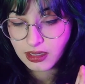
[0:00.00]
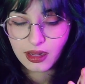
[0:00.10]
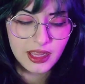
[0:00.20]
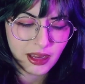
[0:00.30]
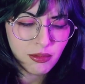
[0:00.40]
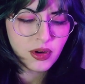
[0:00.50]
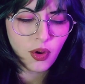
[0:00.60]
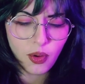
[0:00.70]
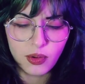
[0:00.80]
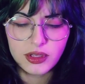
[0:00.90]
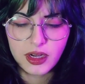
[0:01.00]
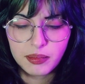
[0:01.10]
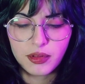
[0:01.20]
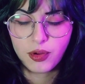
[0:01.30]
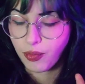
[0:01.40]
Like, it would hold
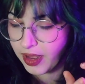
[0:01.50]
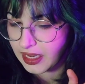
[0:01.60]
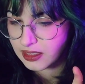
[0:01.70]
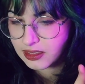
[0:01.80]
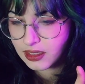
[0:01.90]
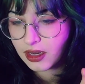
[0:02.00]
up the weight,